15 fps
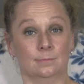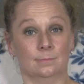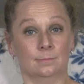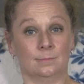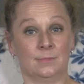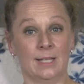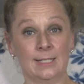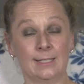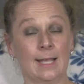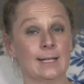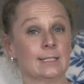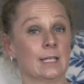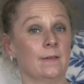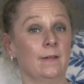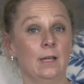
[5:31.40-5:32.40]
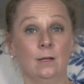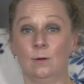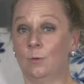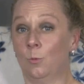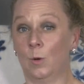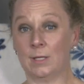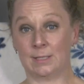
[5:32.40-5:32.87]
This Thanksgiving
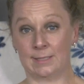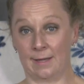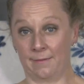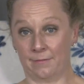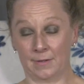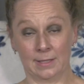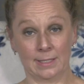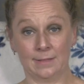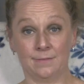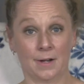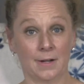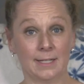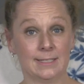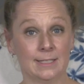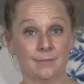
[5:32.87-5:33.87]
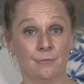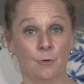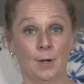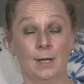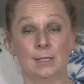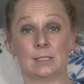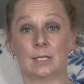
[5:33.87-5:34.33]
was definitely very
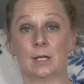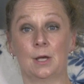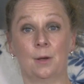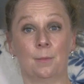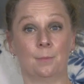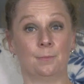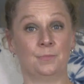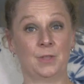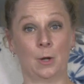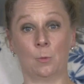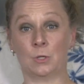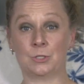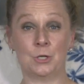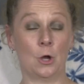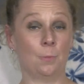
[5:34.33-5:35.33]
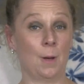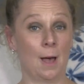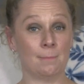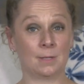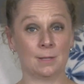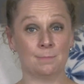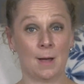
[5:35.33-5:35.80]
different. There was no
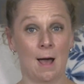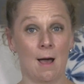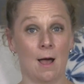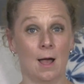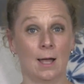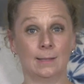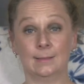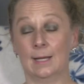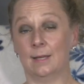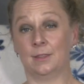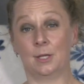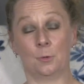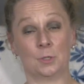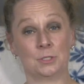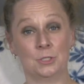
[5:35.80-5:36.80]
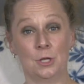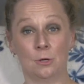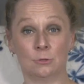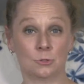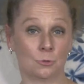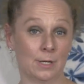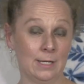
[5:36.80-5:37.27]
pumpkin pie. There was
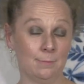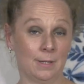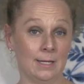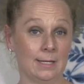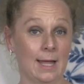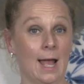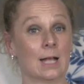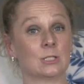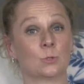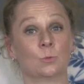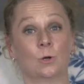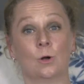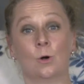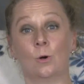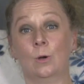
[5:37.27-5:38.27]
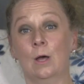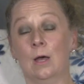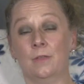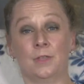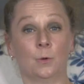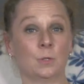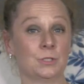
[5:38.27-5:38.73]
no green bean casserole.
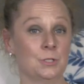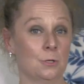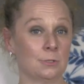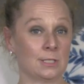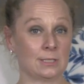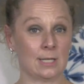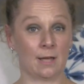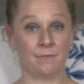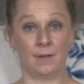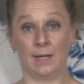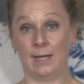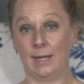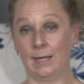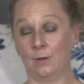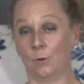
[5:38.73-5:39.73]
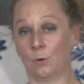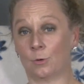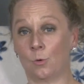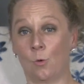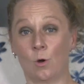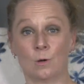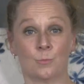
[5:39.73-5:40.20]
There was no stuffing or
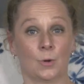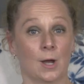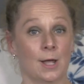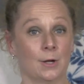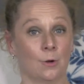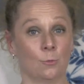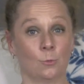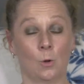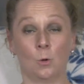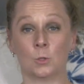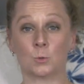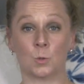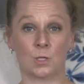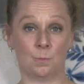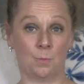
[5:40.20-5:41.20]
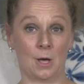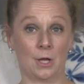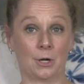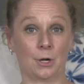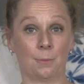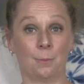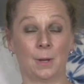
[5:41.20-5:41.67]
cornbread or rolls with butter.